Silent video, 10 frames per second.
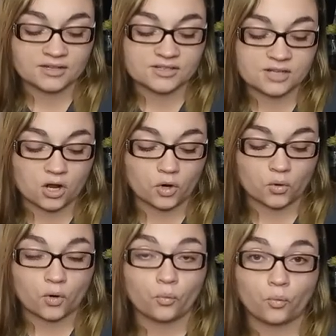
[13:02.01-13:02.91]

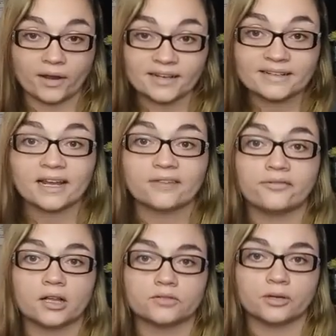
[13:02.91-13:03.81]
So when did I
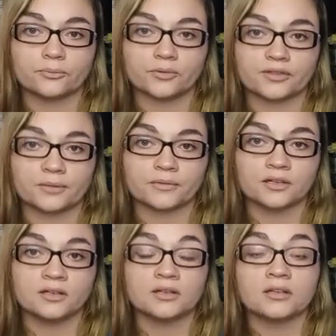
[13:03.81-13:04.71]
follow up with them?
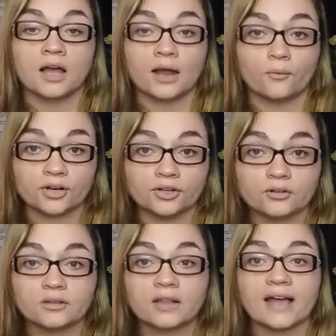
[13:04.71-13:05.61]
I want to know
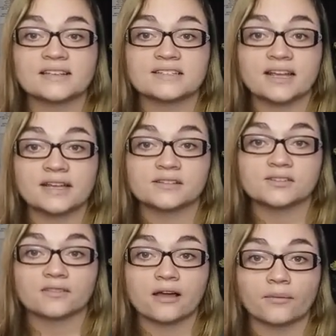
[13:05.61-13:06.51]
the last date
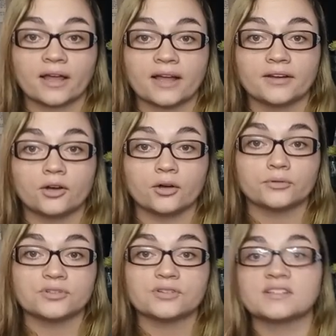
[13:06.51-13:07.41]
so that way I
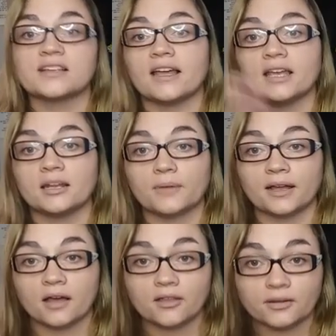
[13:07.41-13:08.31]
know to set in
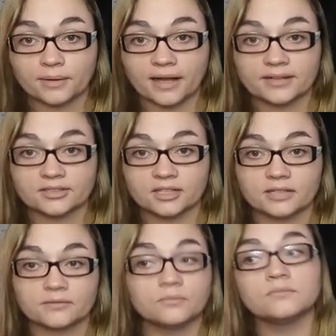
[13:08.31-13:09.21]
my other
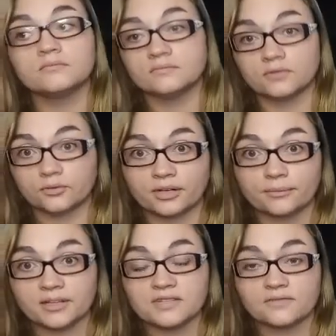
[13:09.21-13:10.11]
binder 3
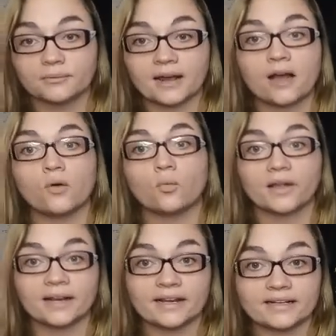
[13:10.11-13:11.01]
months from now
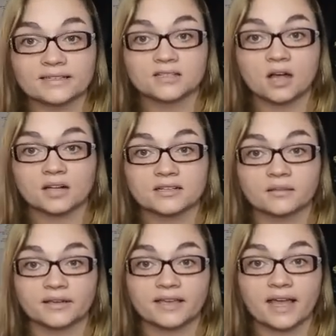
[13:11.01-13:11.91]
when I need to talk to
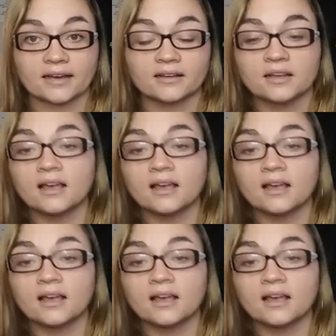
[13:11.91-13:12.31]
them again.